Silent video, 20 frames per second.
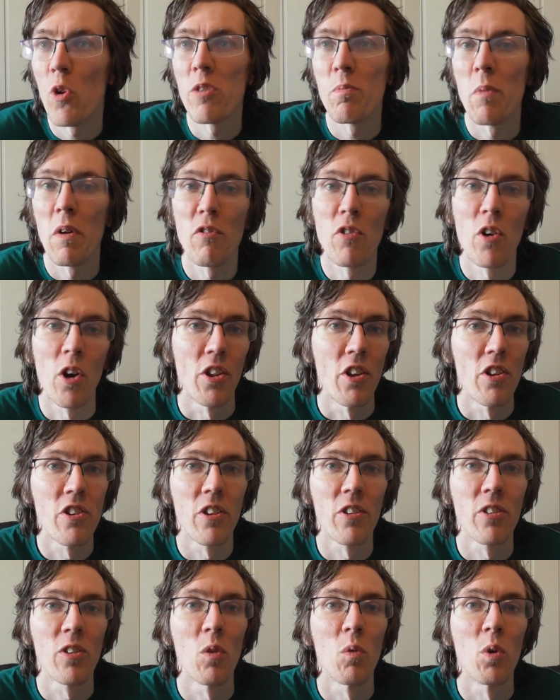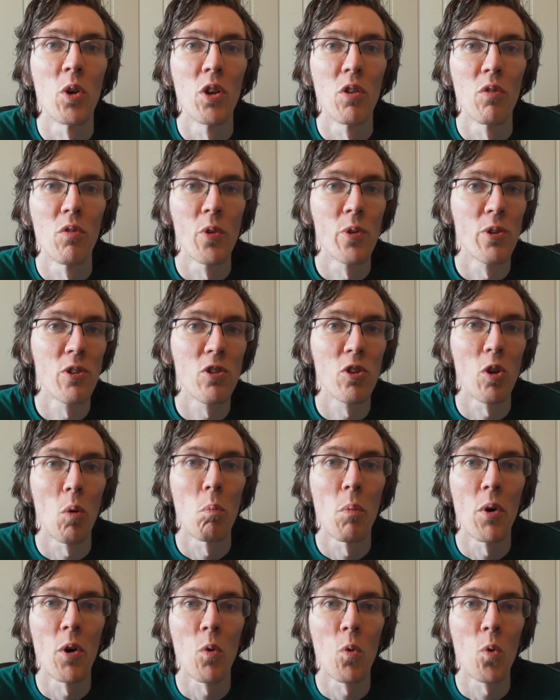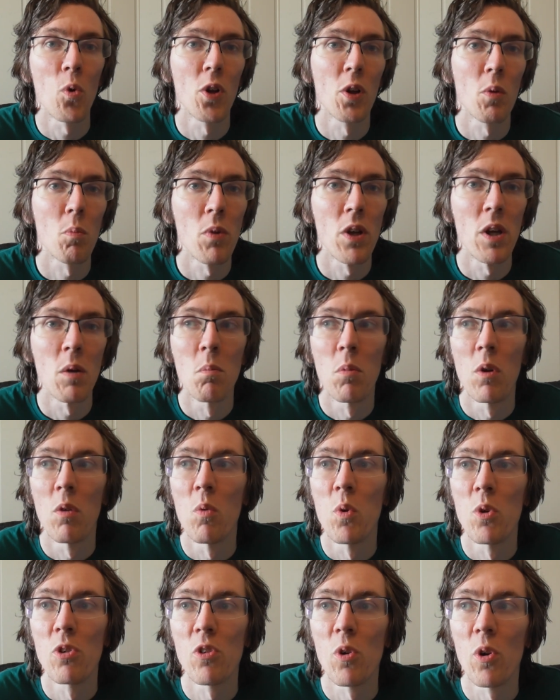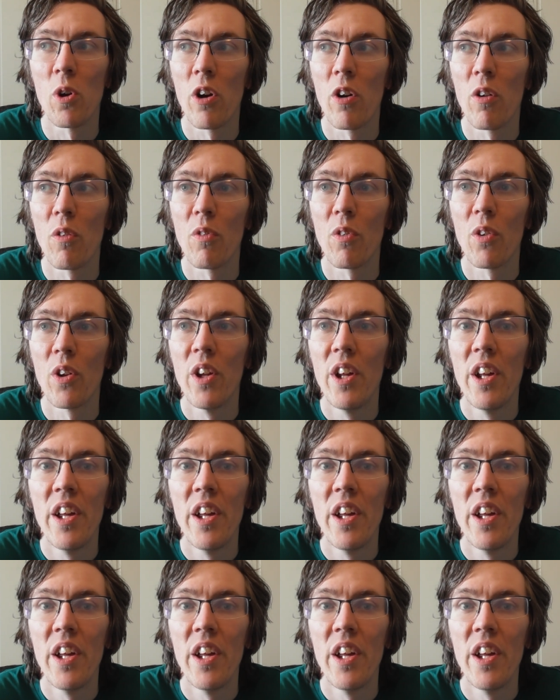my father's also one of those stubborn old people who sort of